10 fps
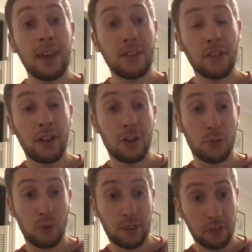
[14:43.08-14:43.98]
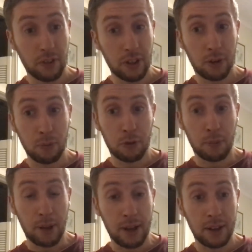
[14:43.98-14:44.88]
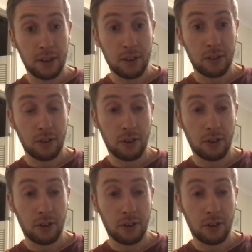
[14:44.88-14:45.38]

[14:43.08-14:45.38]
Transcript: the last one that really comes to mind is the